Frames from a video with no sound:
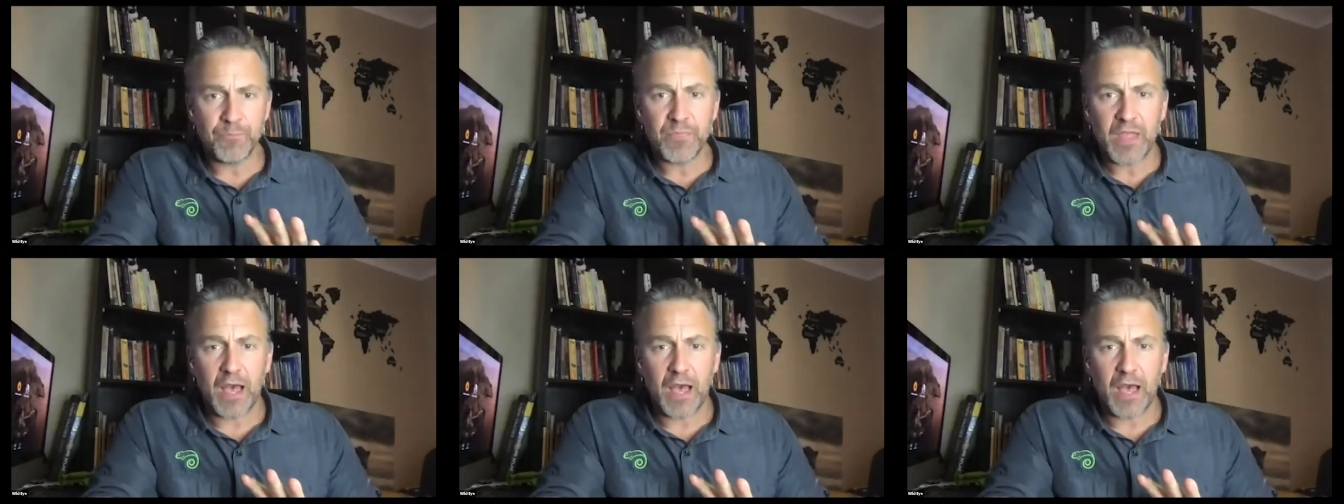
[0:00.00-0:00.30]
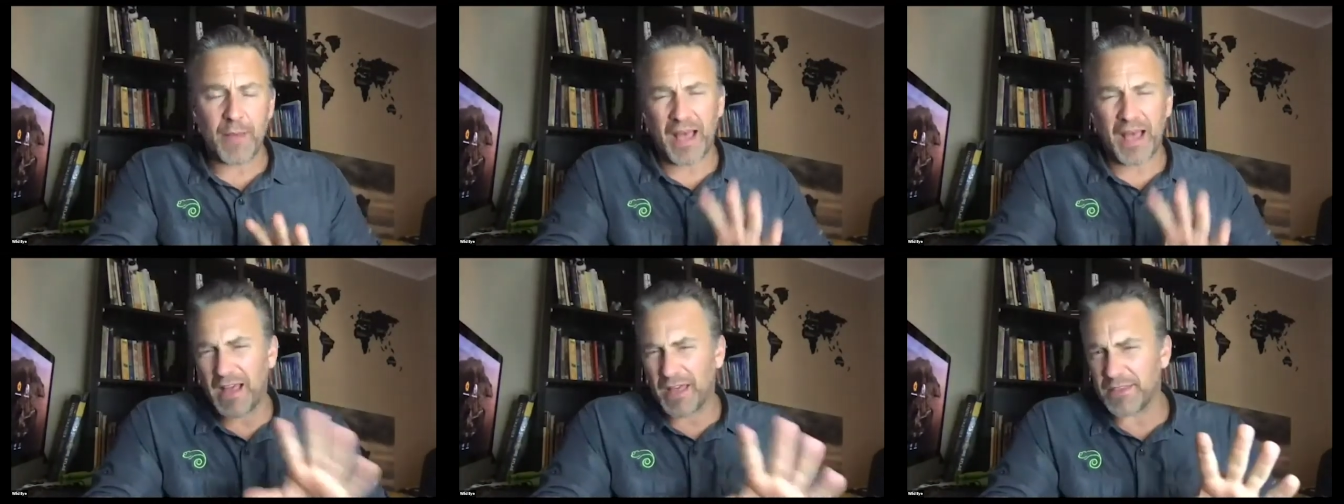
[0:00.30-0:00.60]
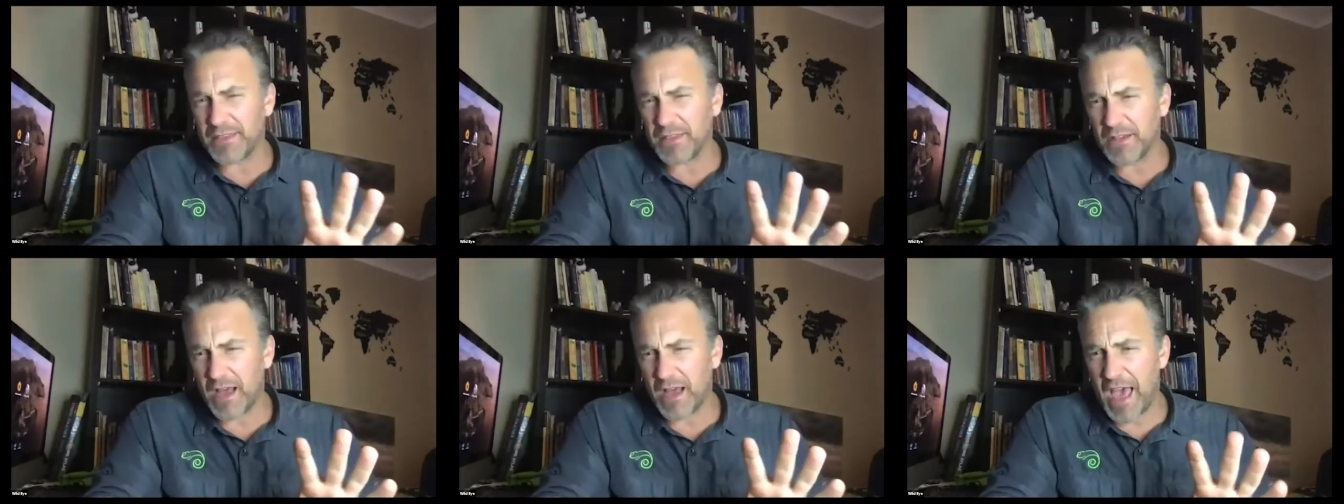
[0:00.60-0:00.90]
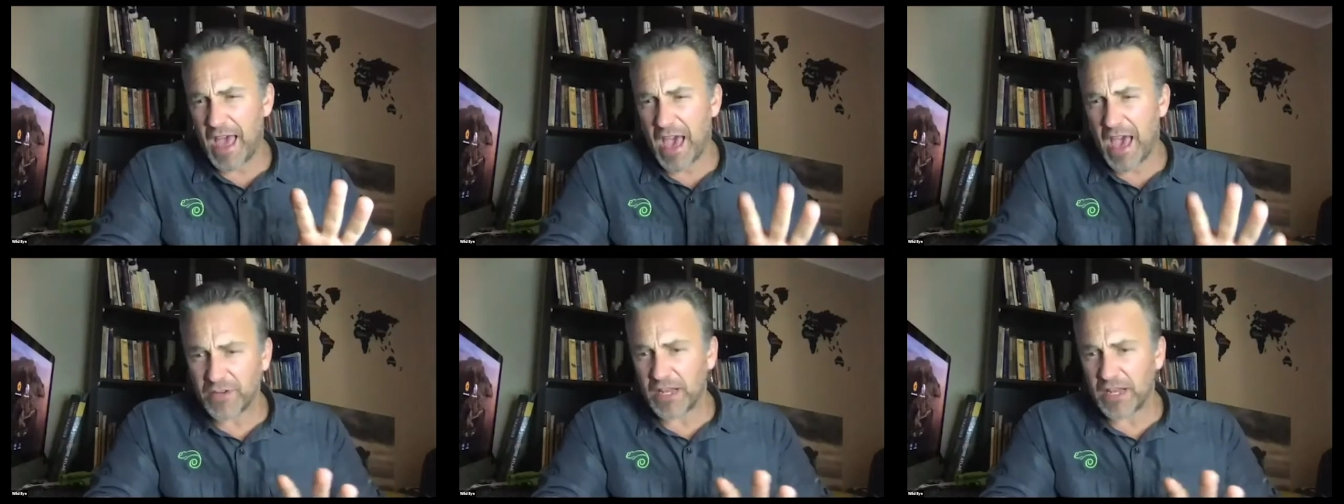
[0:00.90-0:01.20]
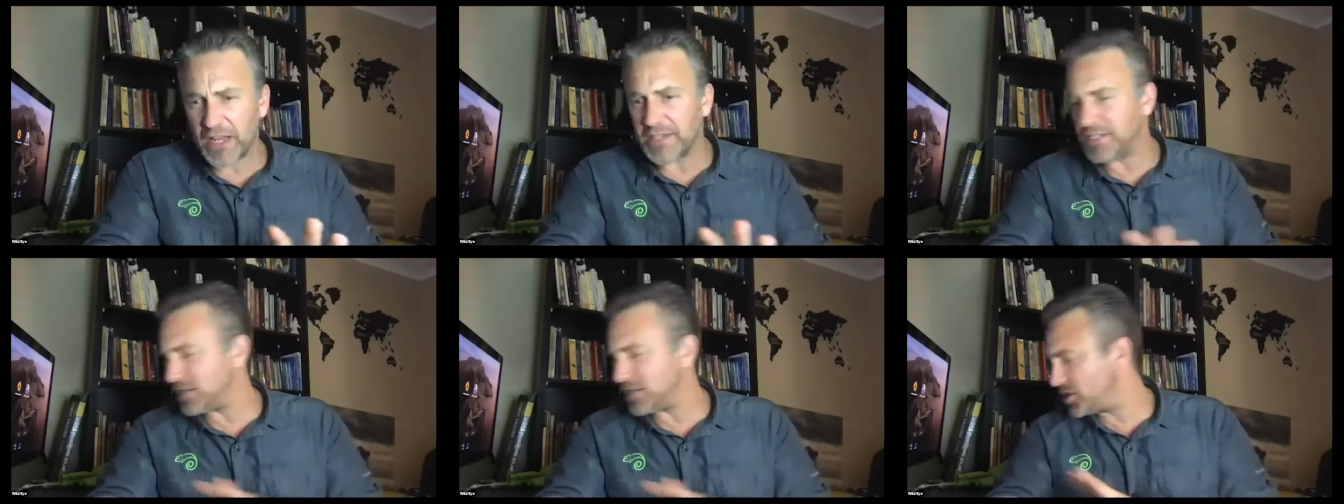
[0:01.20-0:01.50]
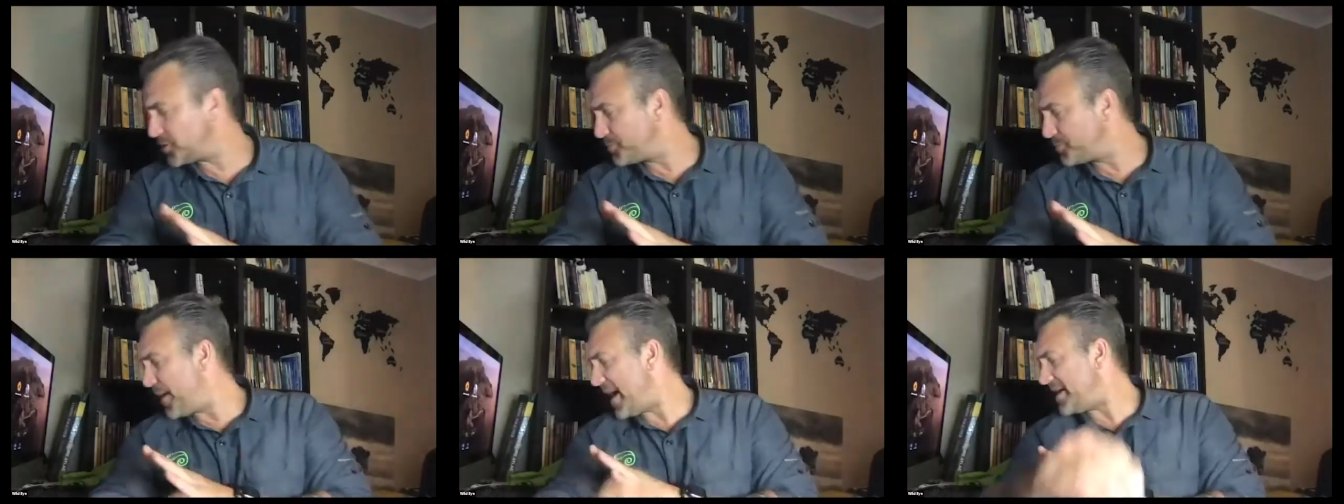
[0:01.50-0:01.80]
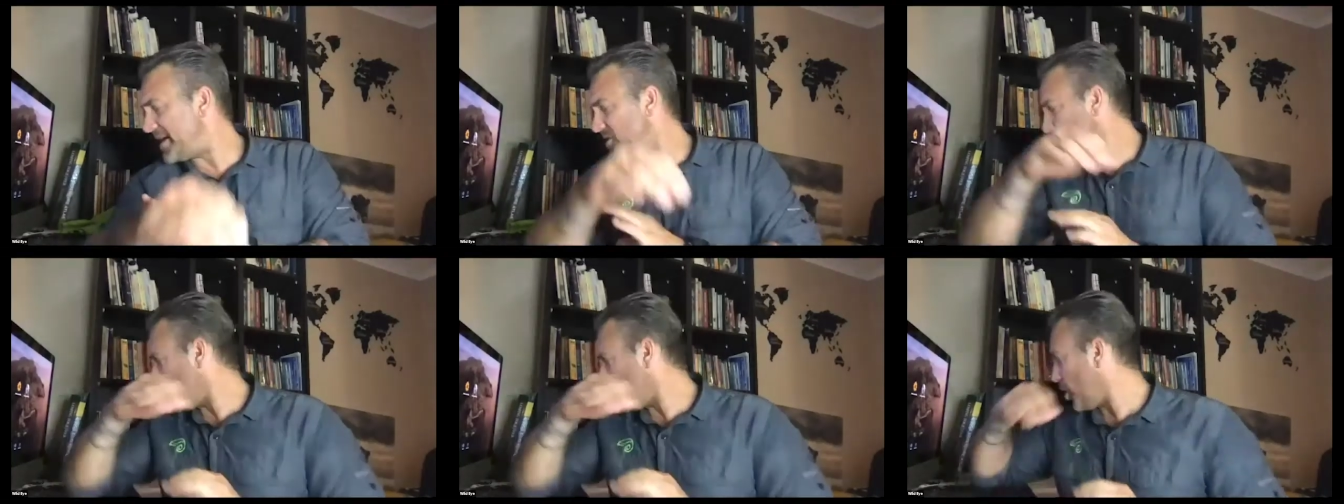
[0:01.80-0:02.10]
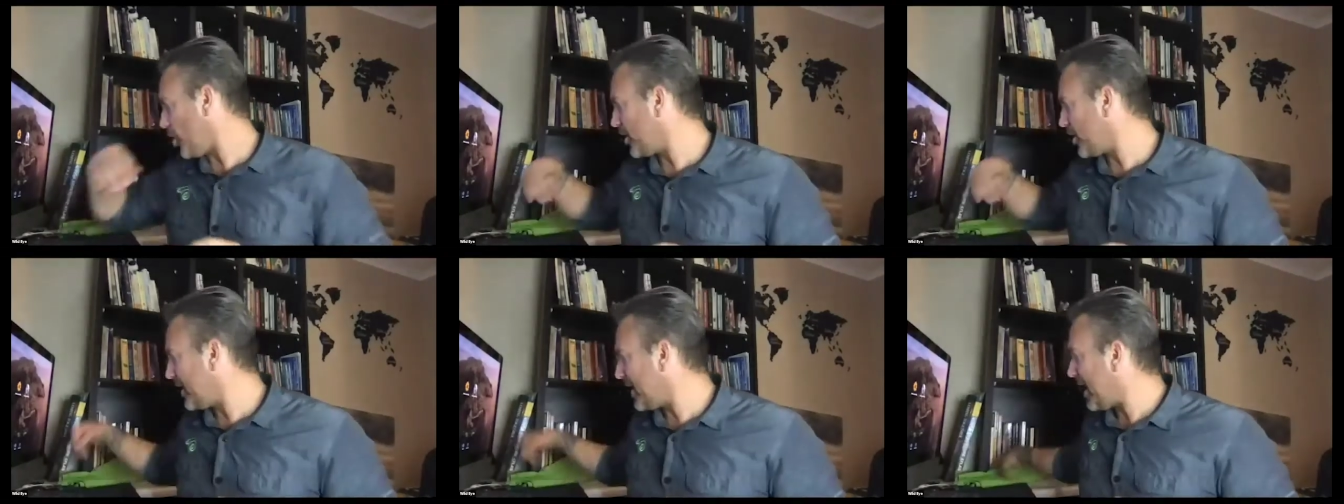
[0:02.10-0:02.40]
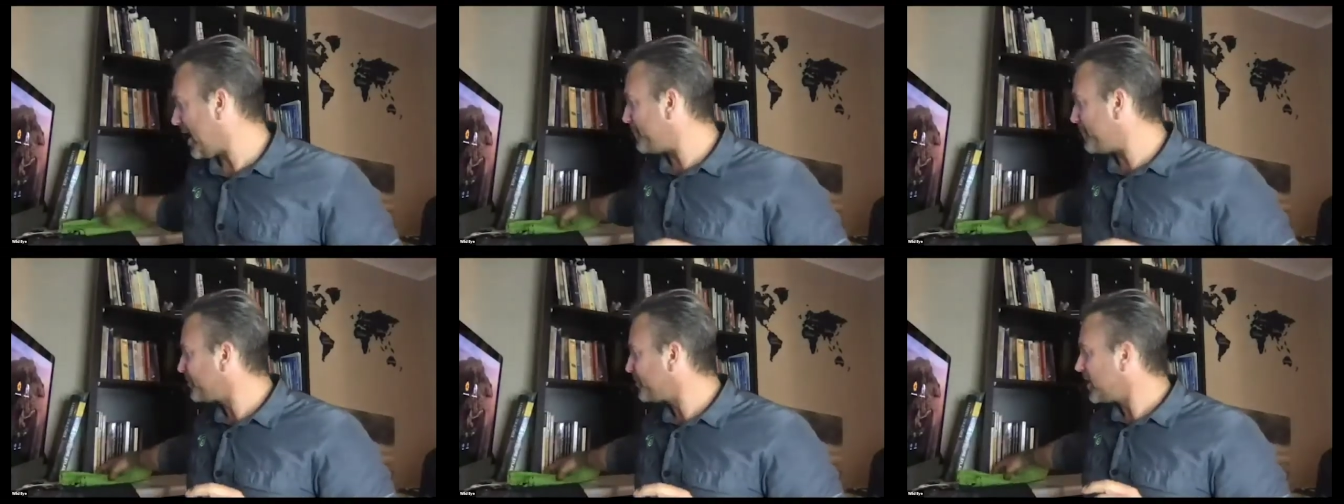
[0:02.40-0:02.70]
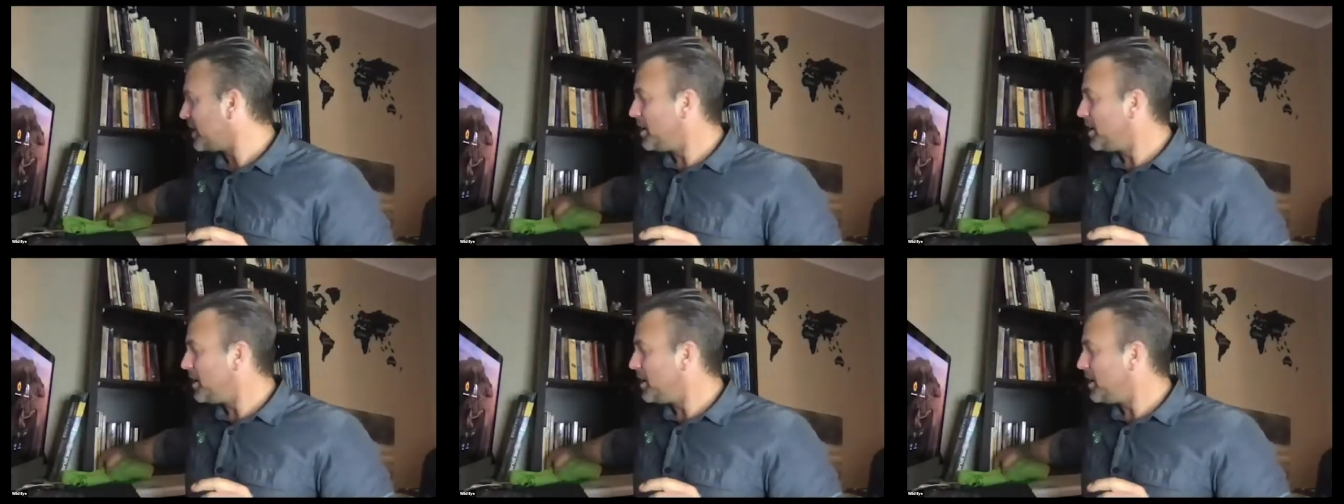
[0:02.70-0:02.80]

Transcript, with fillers: Um, I, I, think I have an idea just based on, um,